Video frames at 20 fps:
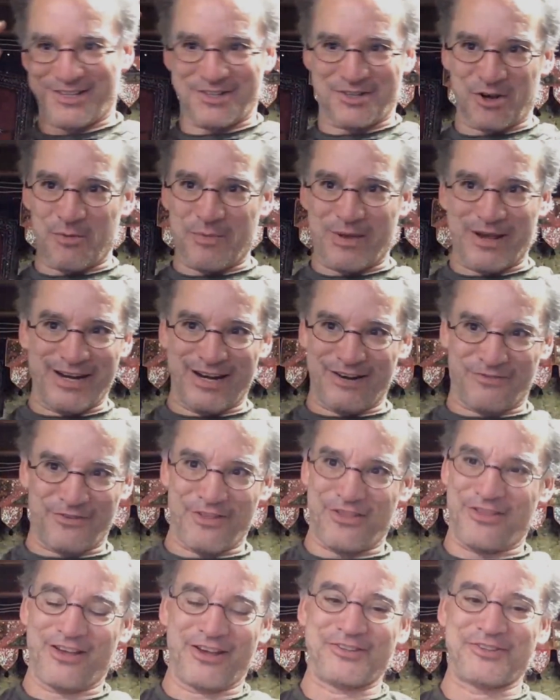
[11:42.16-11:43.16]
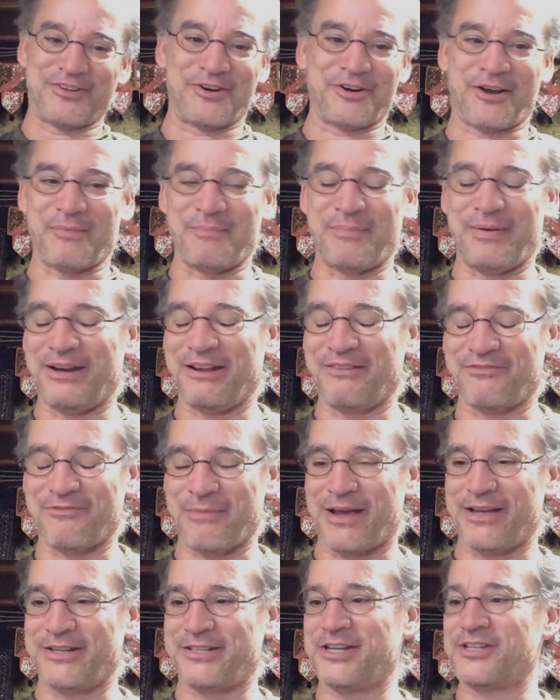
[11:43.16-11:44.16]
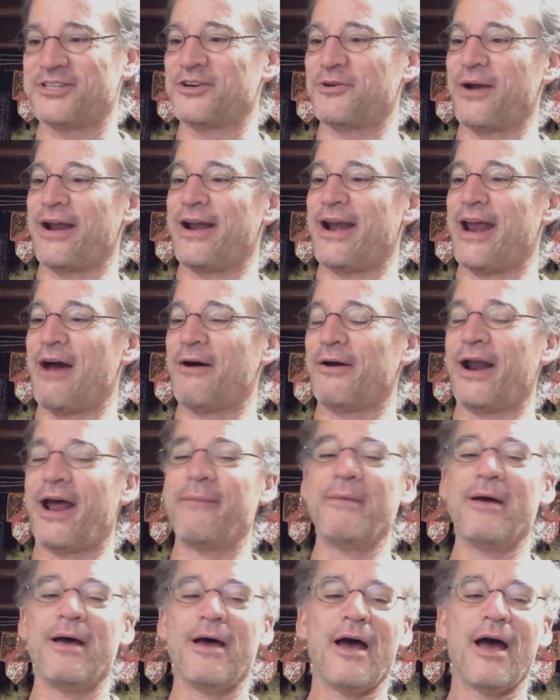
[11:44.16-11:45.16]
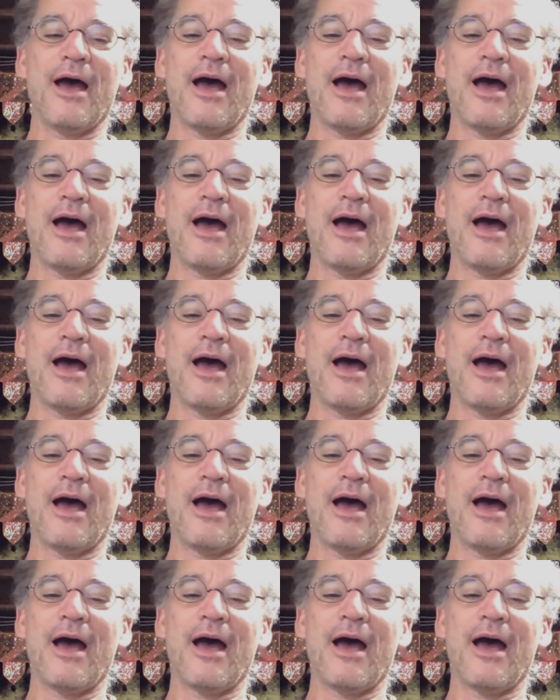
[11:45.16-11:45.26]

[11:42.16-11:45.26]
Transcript: so many different things that are competing for my attention right now, and